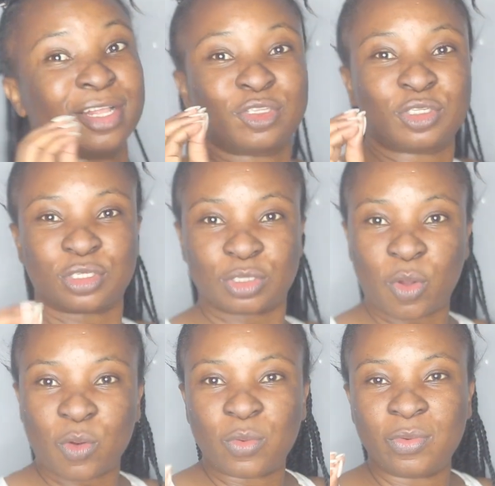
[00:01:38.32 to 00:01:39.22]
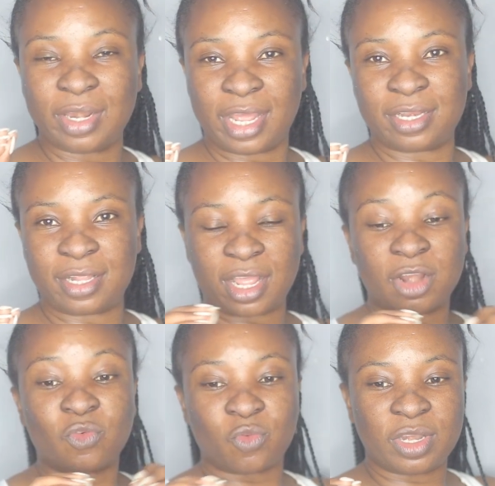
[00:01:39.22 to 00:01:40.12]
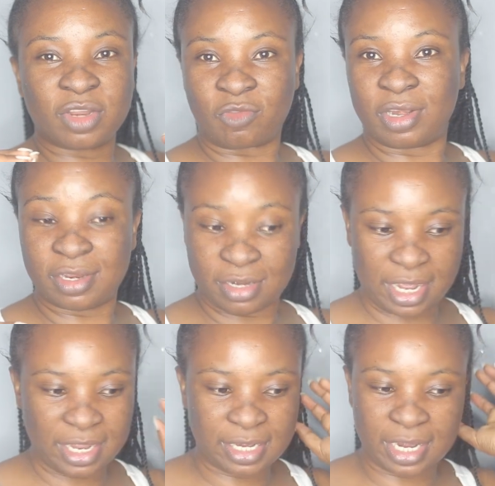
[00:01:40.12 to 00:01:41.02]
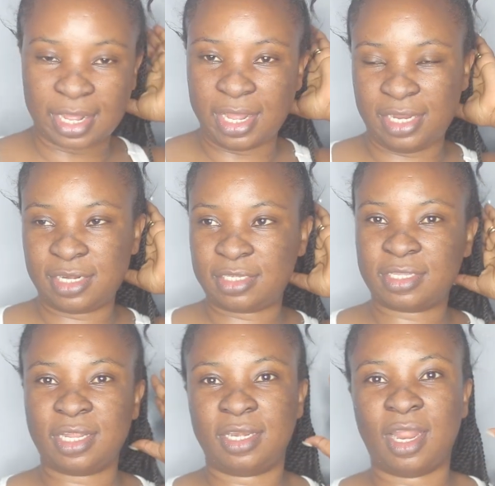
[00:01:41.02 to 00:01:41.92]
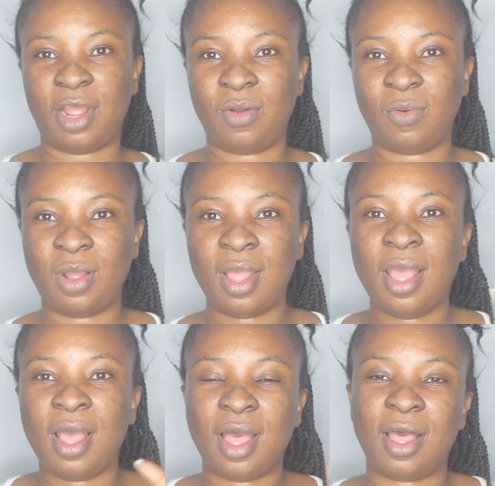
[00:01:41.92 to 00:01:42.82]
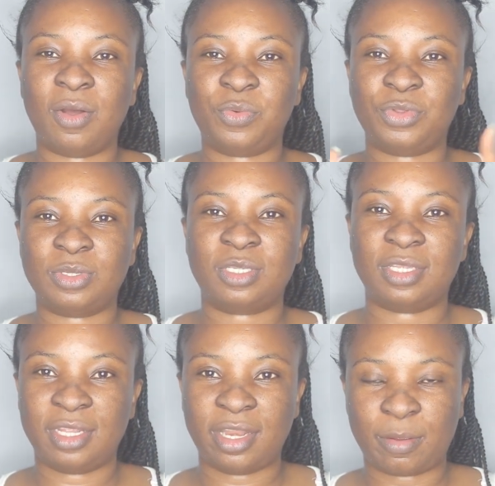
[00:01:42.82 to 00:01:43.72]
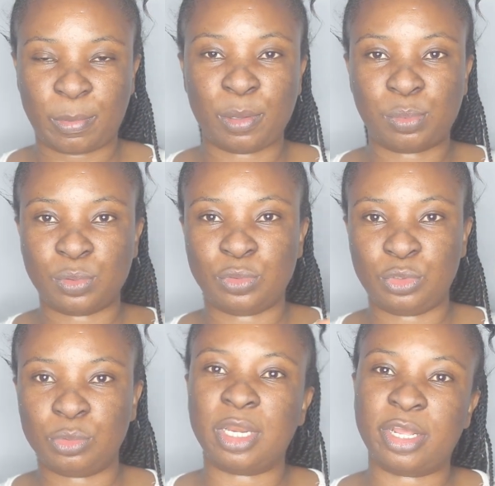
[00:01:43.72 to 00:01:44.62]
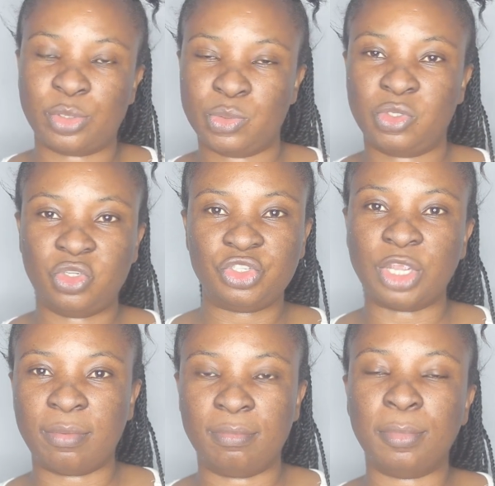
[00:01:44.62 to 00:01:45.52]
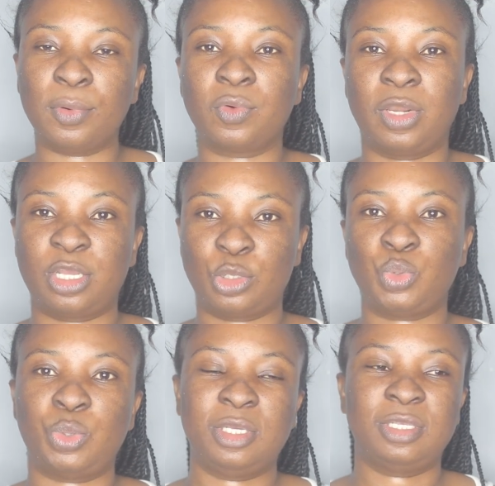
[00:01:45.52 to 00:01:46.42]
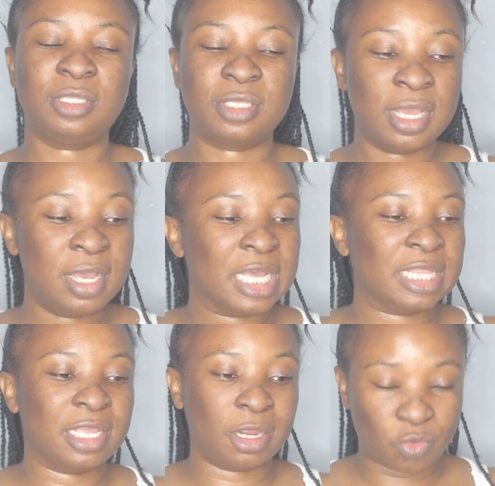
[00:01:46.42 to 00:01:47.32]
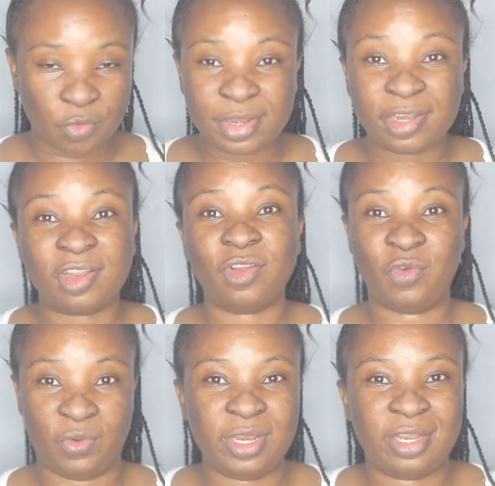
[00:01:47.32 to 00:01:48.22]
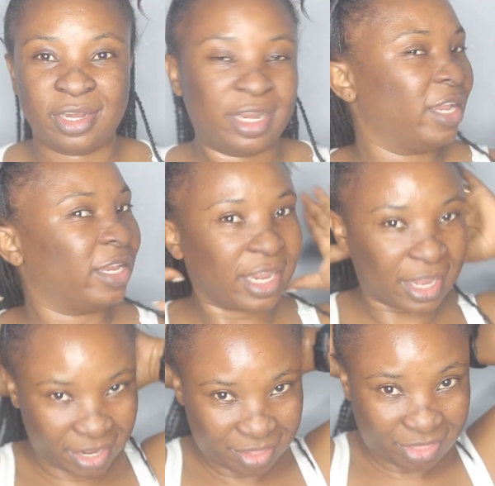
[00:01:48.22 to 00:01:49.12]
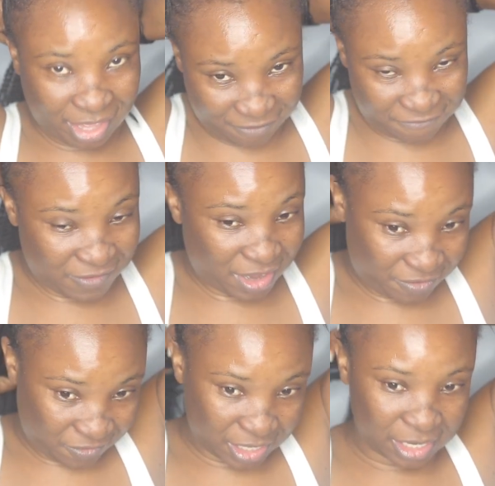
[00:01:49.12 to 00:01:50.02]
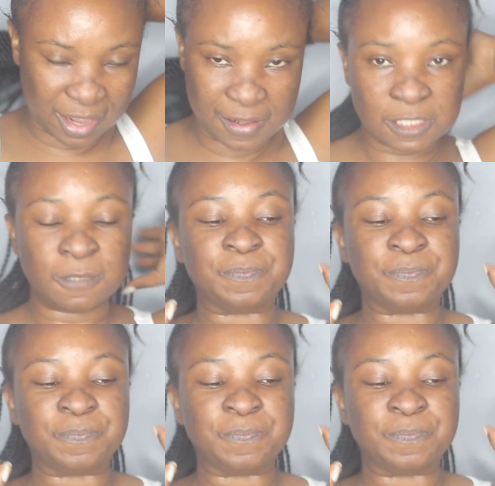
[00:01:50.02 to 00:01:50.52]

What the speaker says: are so light. They are really really light. Like, I understand now how you see like people do like those jumbo like twists. They are really really light. Like, they are very very light,